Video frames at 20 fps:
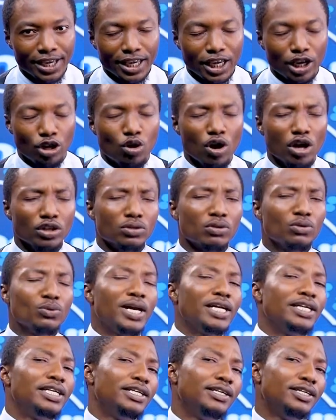He got to
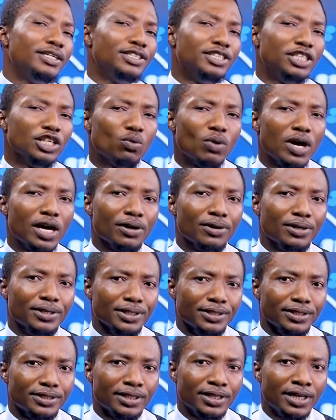where the
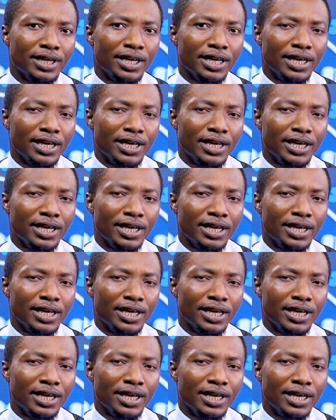G-Wagon is.